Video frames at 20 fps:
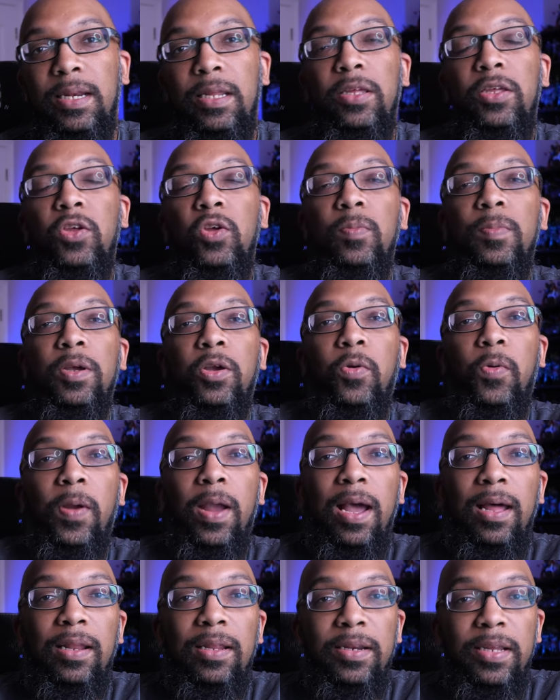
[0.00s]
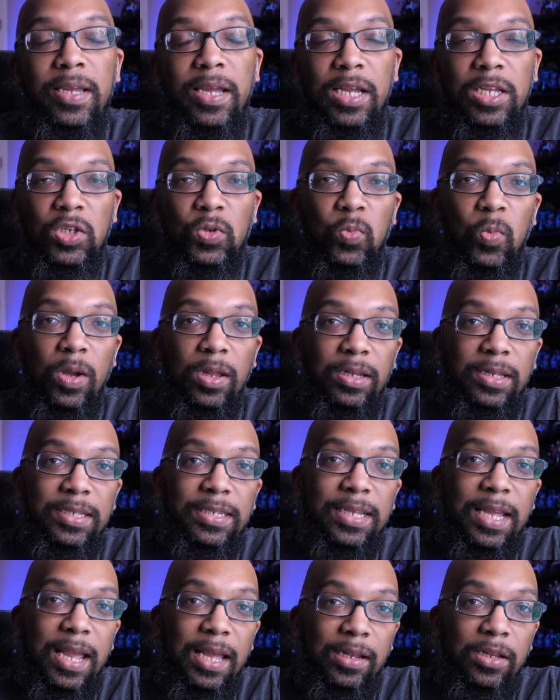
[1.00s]
Anycubic, Creality, as well
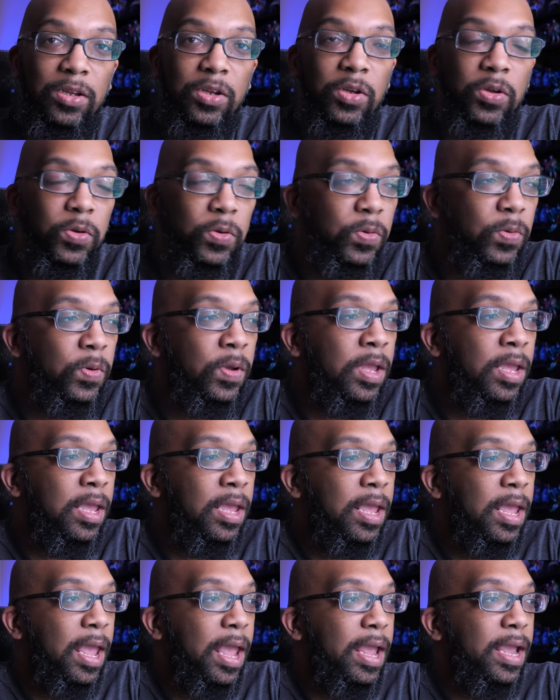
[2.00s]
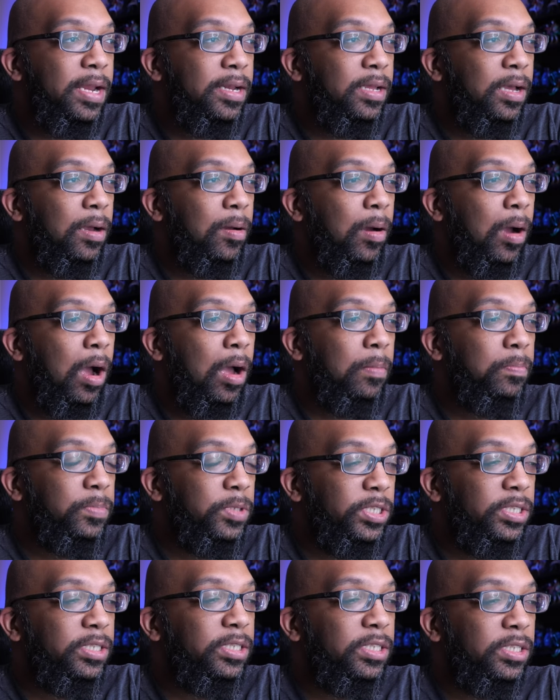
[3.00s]
as Elegoo. And uh, I'm
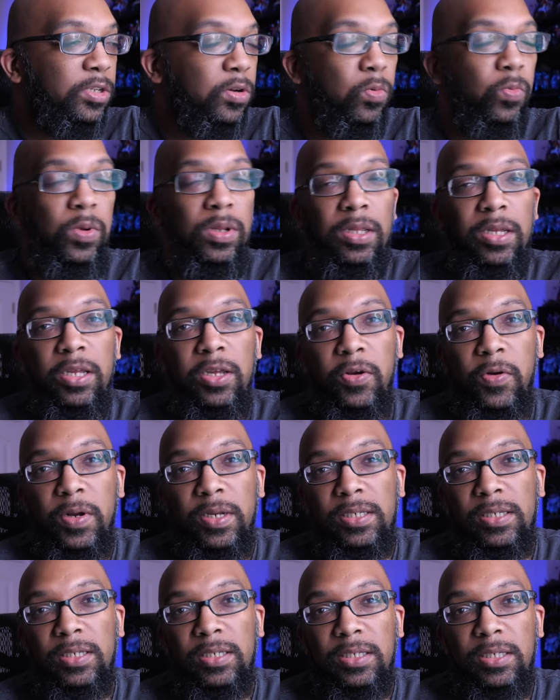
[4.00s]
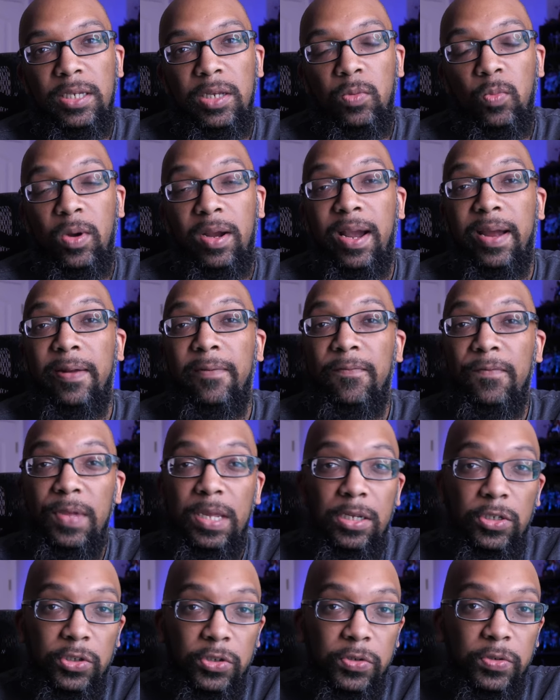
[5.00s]
just still really curious to see what kind of
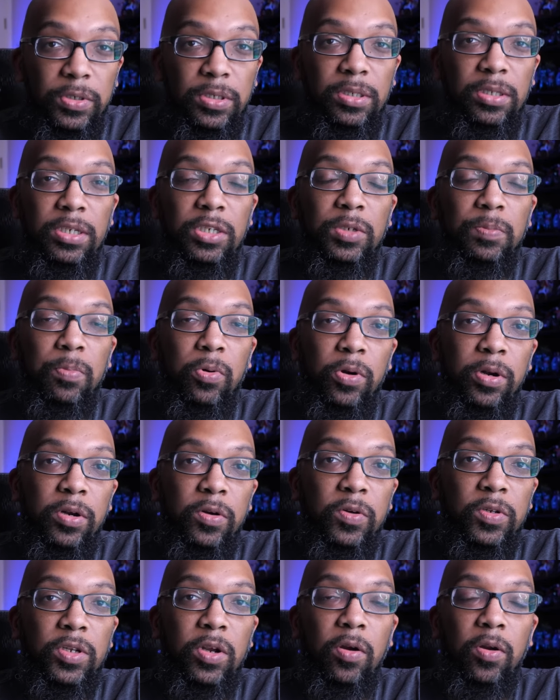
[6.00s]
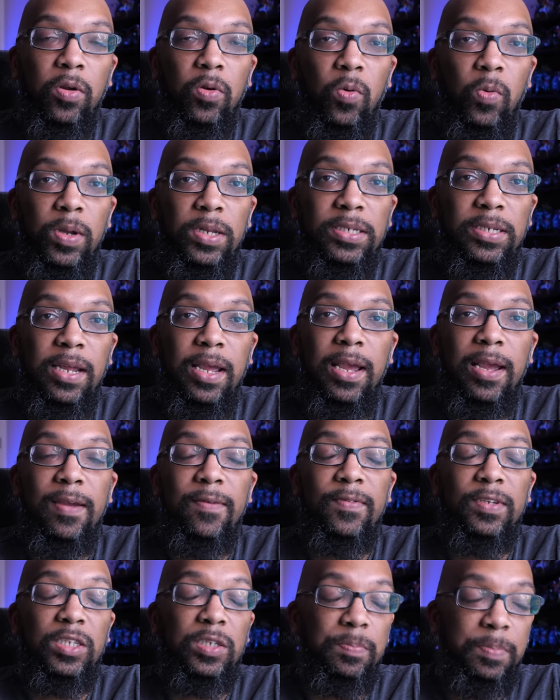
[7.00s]
features these printers are going to
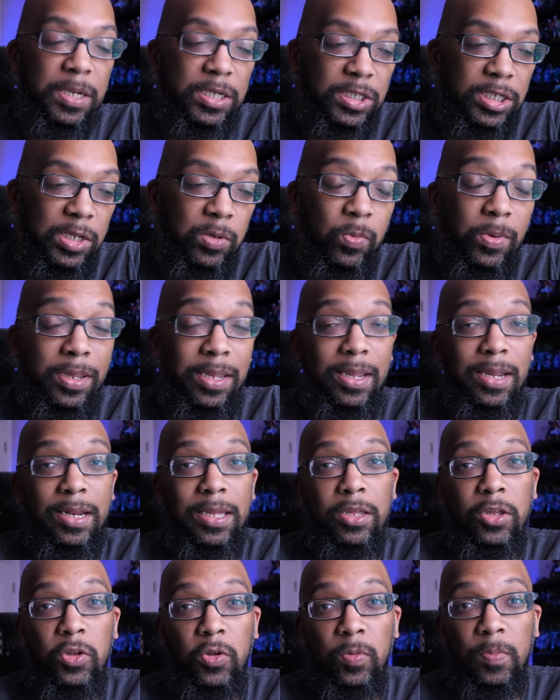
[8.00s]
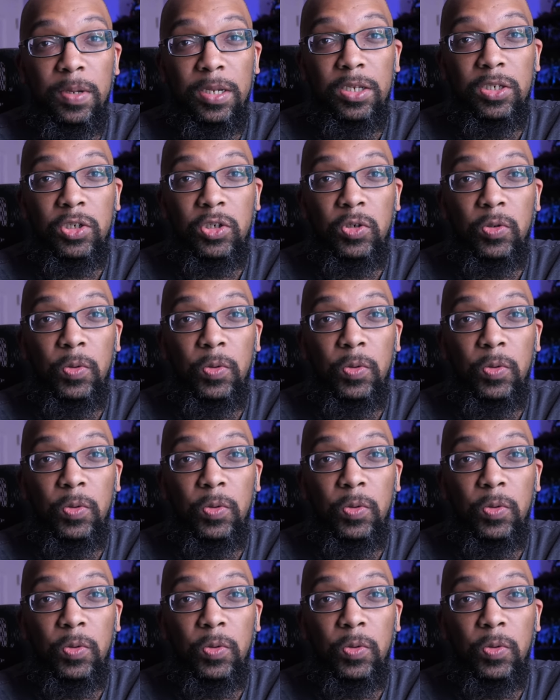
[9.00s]
have, especially what Anycubic is